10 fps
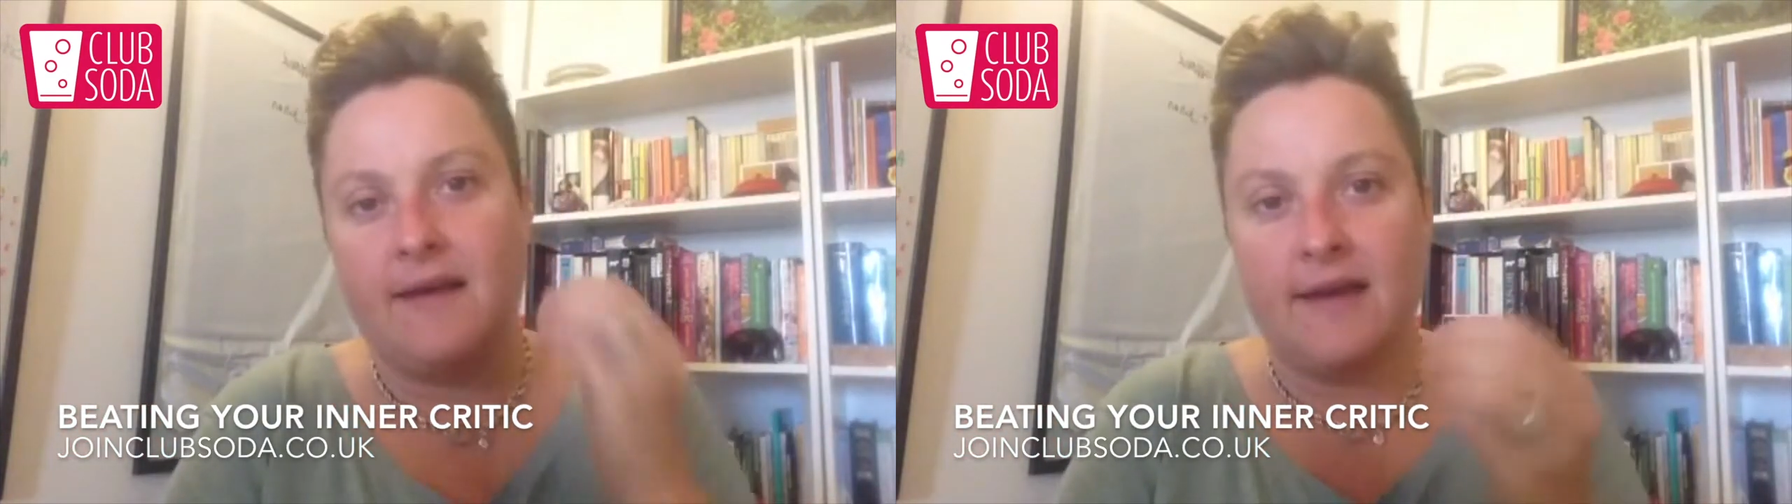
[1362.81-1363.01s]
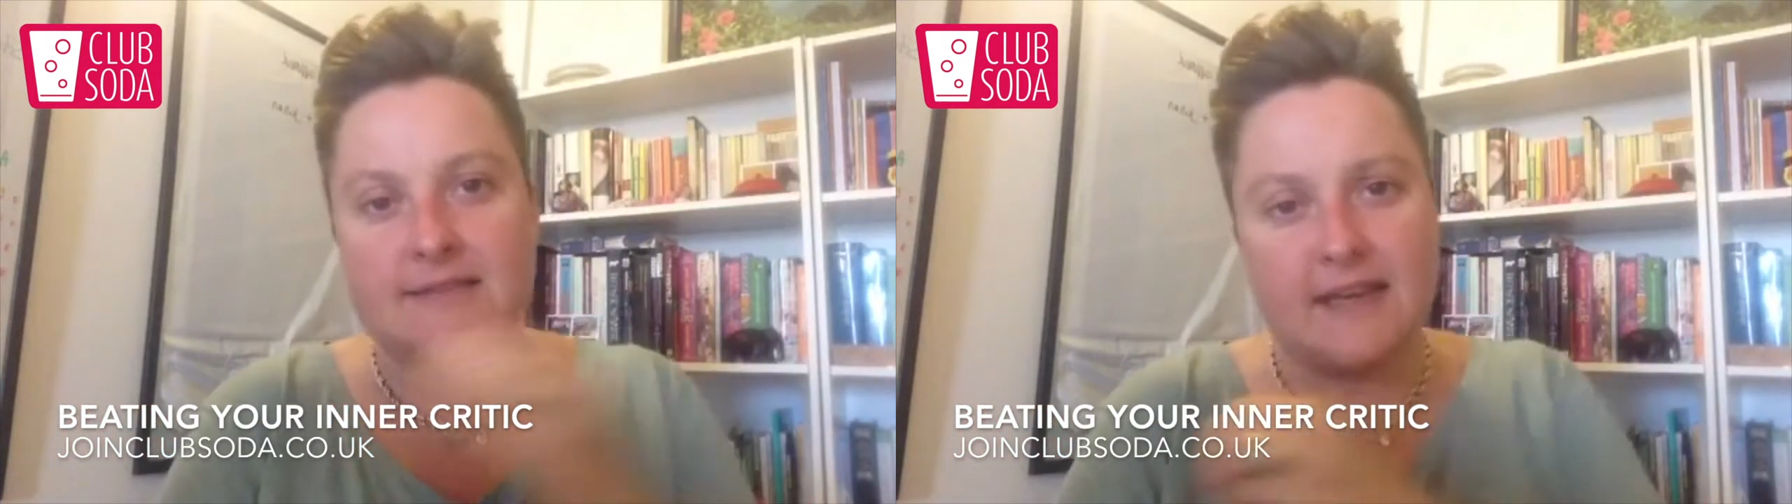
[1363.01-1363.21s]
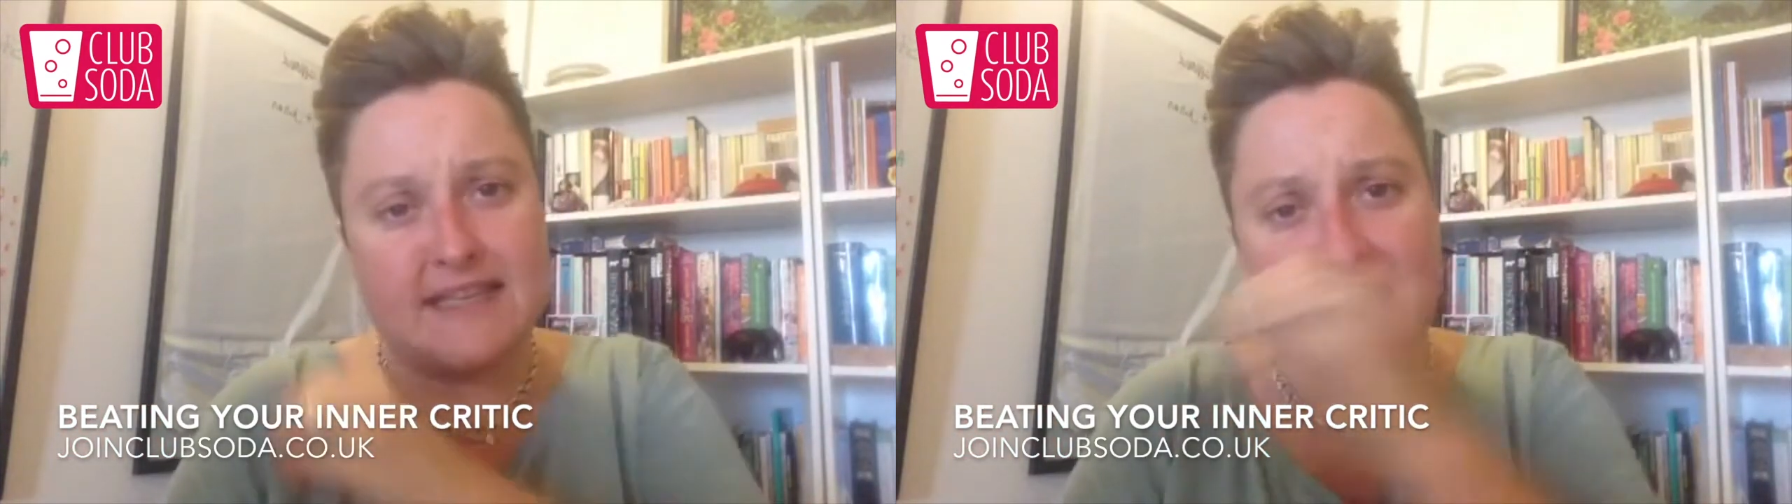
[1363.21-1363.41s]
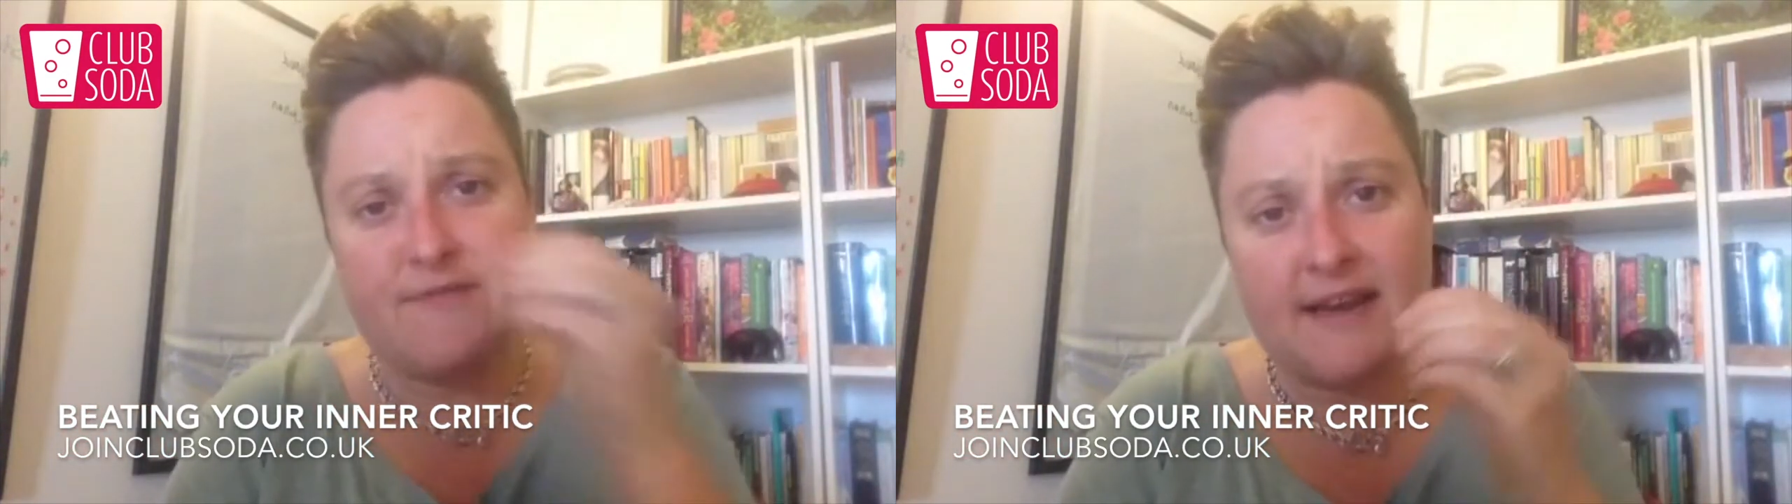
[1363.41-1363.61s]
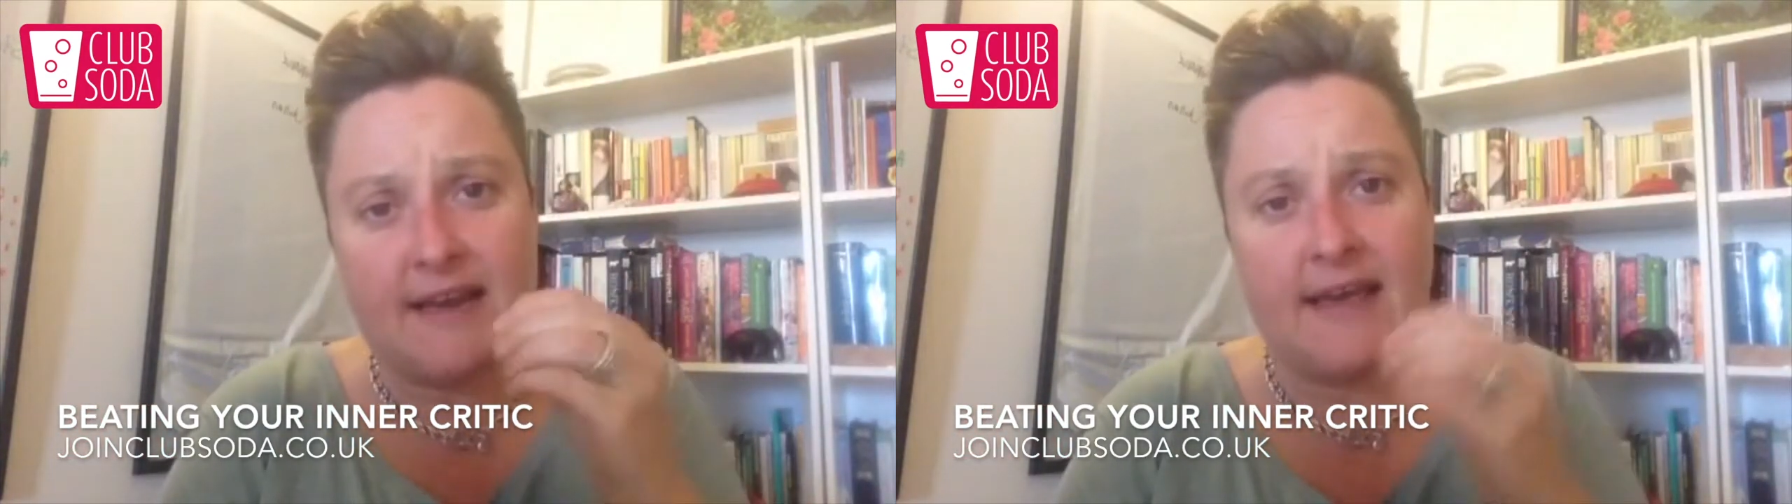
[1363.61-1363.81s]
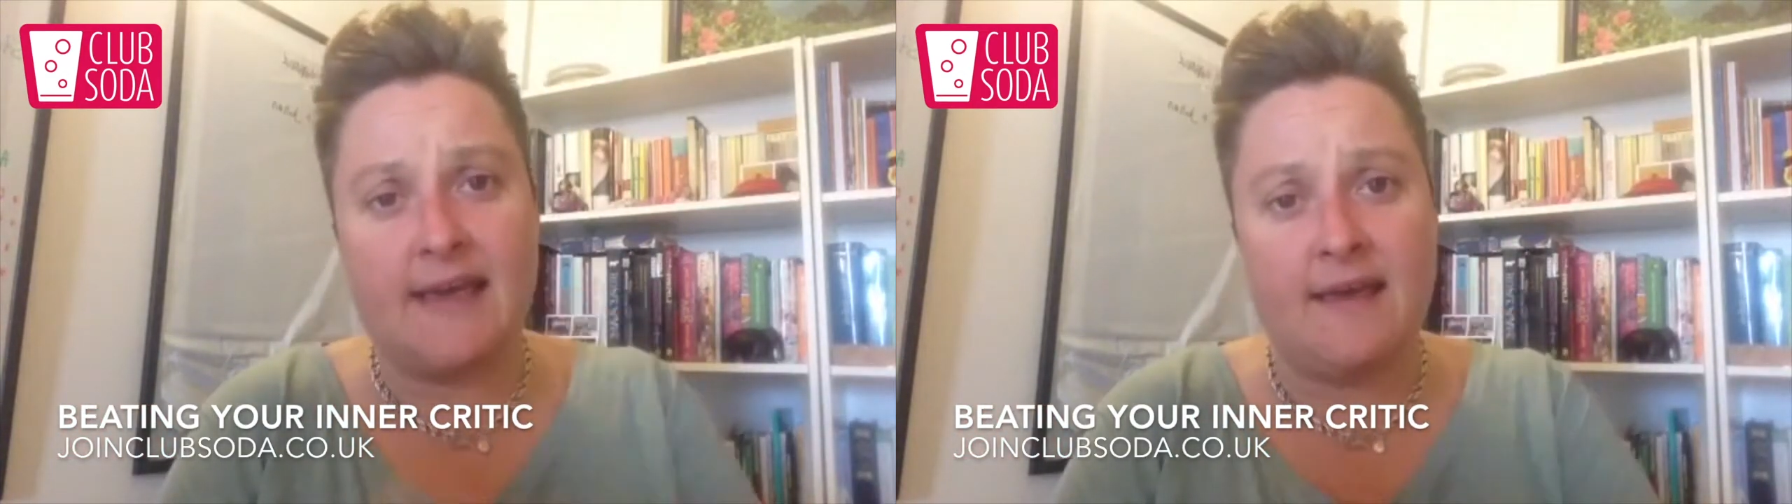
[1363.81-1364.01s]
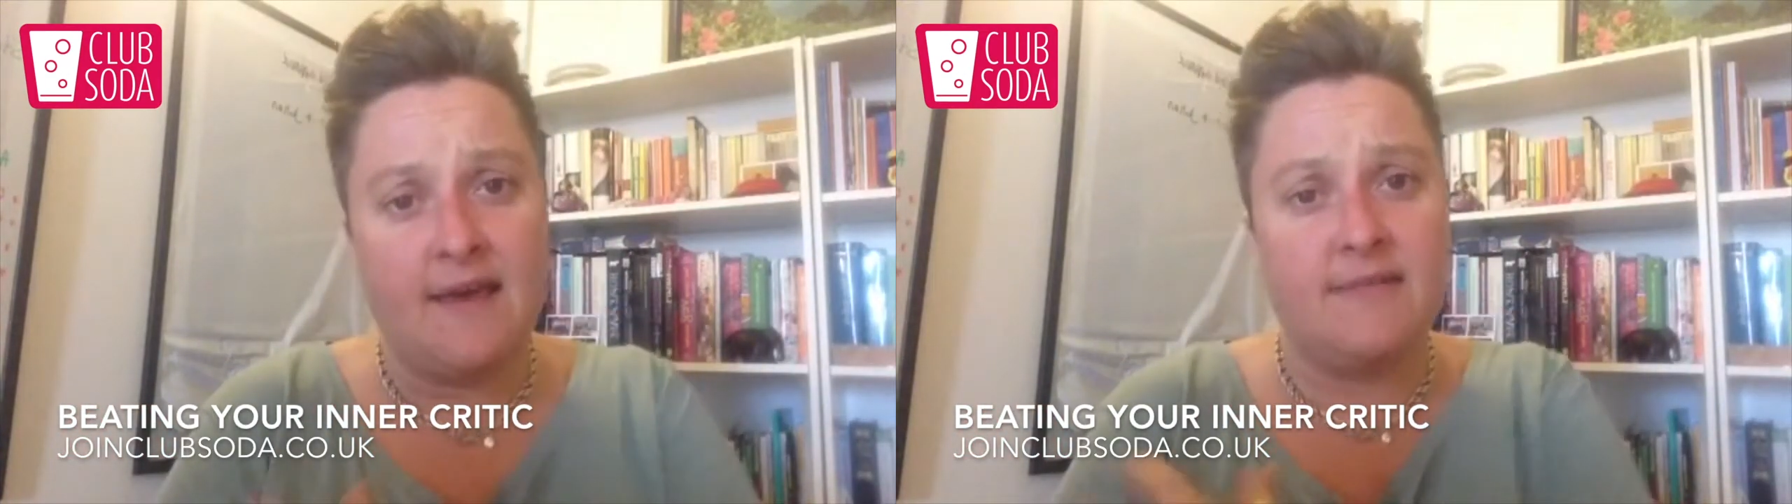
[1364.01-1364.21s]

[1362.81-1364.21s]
scientifically,